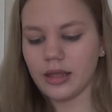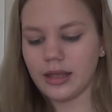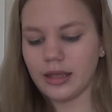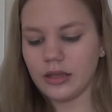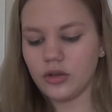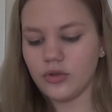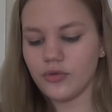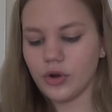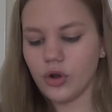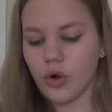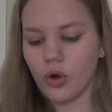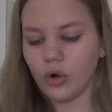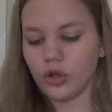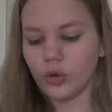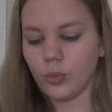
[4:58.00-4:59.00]
Can you
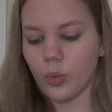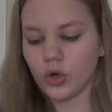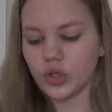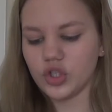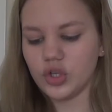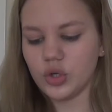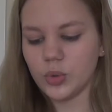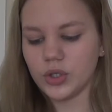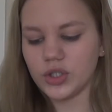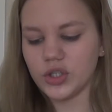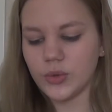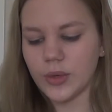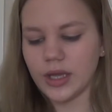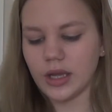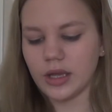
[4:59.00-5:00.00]
recall you what you were
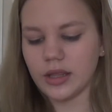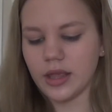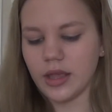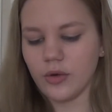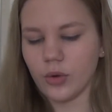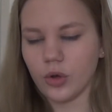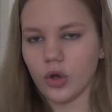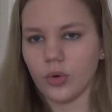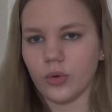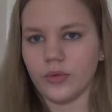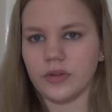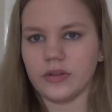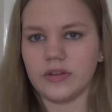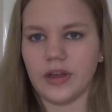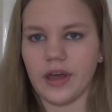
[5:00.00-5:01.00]
doing a year ago on
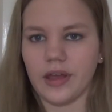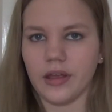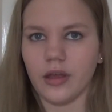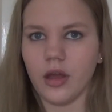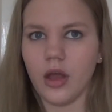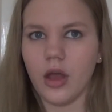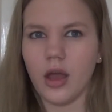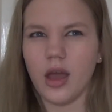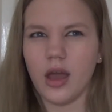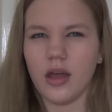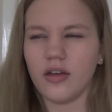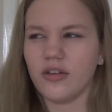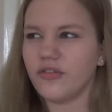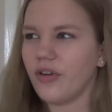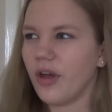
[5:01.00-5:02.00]
this day?
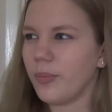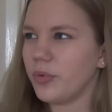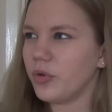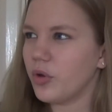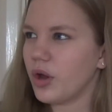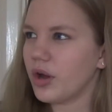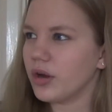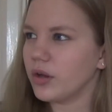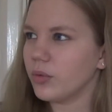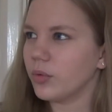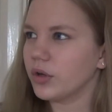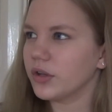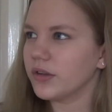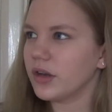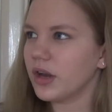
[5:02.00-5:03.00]
February,
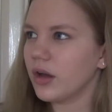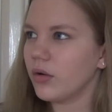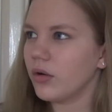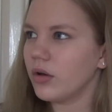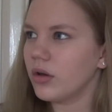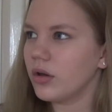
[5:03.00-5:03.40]
what is it now?